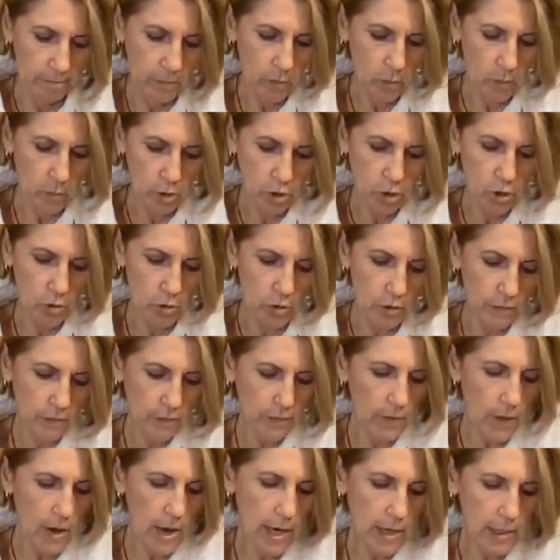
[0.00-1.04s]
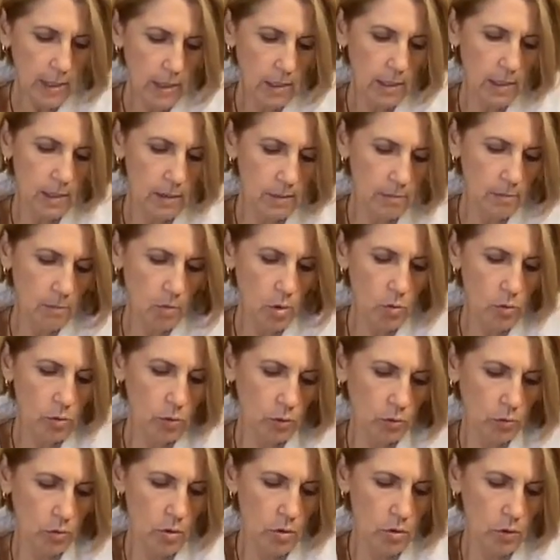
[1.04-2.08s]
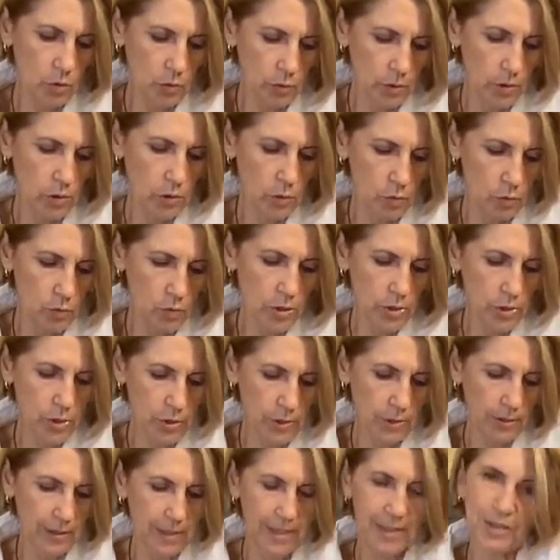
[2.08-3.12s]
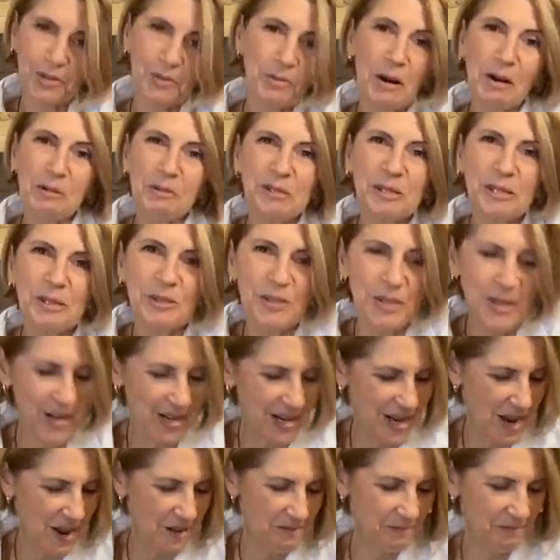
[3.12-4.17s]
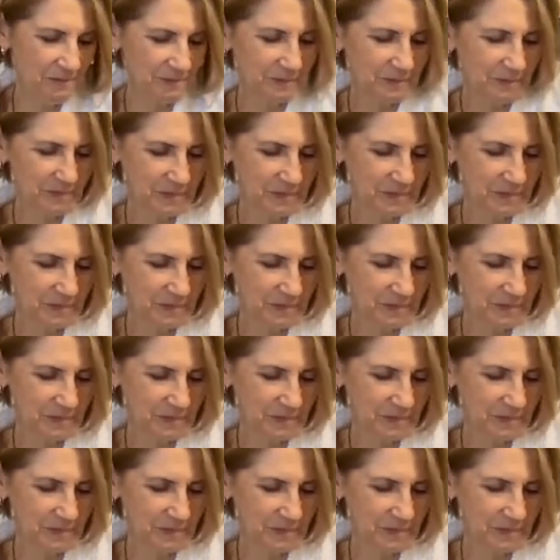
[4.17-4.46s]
which you can find in most grocery stores. At least around here you can.